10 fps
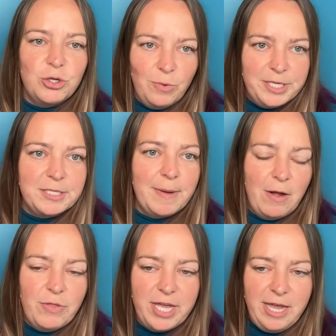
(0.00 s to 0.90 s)
choice
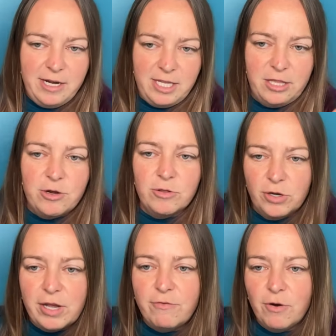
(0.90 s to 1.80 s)
about the candidate that you're
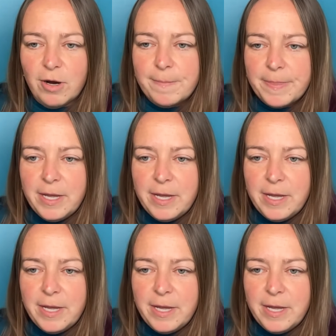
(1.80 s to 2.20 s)
looking for.